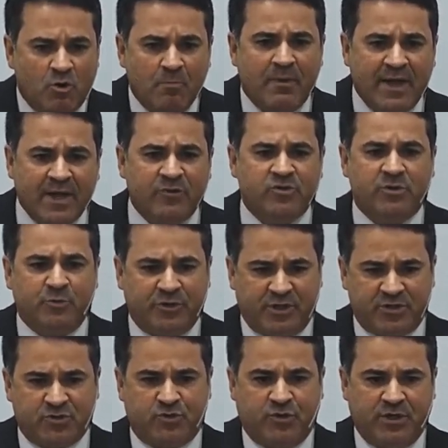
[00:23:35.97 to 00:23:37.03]
men do
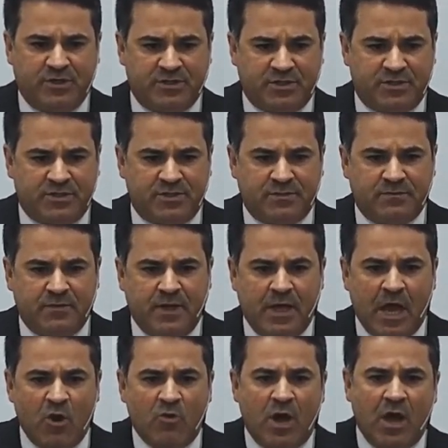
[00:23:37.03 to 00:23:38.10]
not accept the Lord.
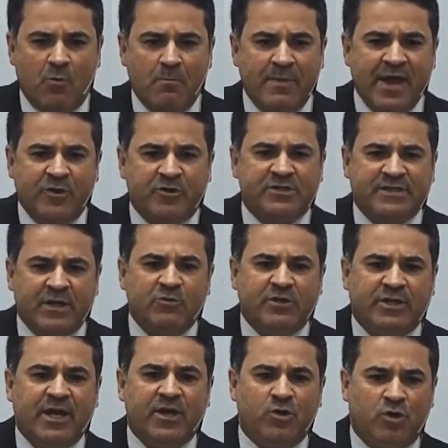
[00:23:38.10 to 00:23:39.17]
He does not open
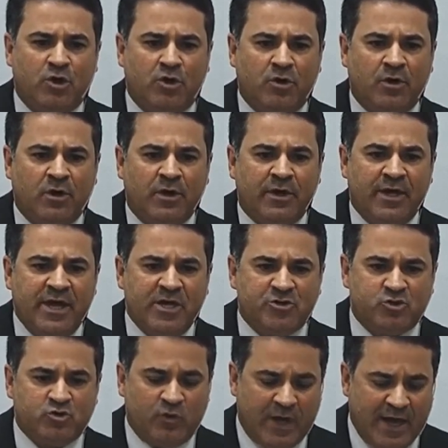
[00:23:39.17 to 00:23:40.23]
himself to the Lord because
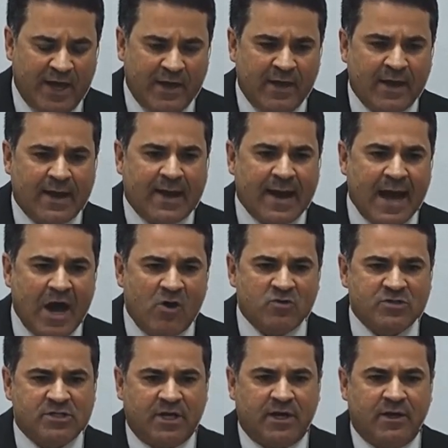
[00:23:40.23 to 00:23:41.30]
he's afraid
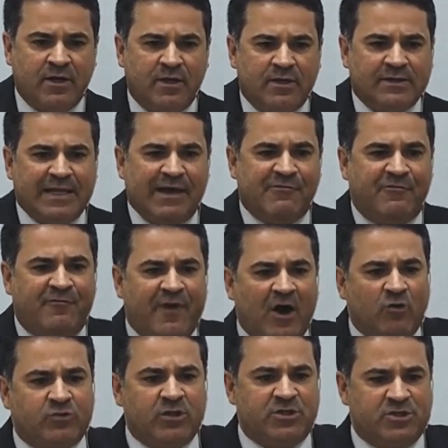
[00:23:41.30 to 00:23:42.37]
of accepting
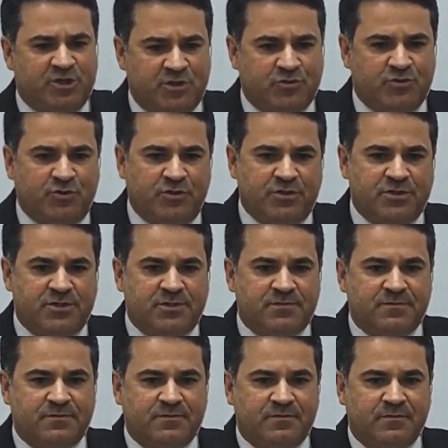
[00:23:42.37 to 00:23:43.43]
Jesus.
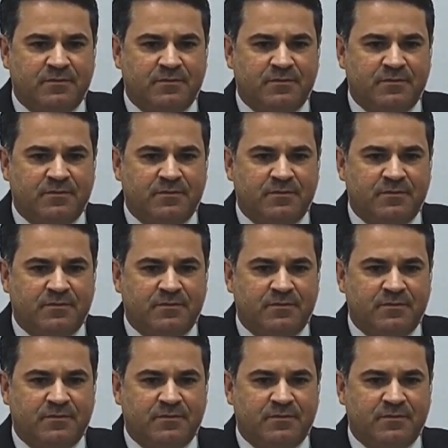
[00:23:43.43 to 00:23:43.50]
And,